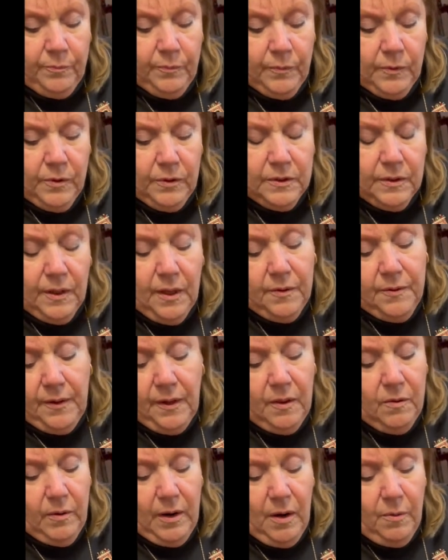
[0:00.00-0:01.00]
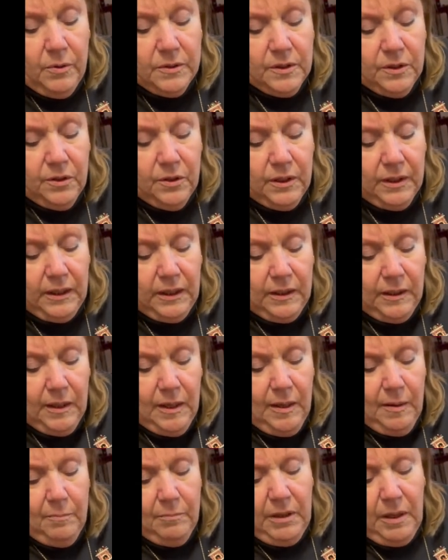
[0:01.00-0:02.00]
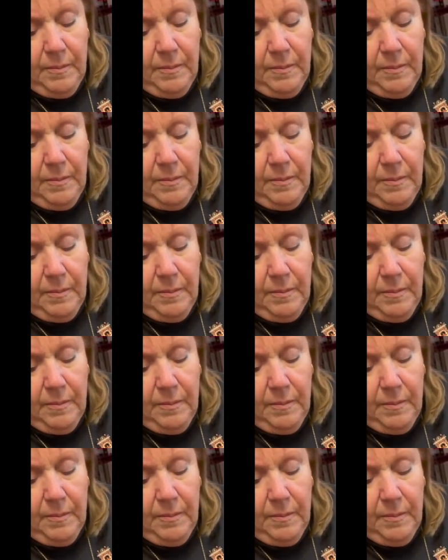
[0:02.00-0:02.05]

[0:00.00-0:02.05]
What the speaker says: Because the other way I wasn't going to be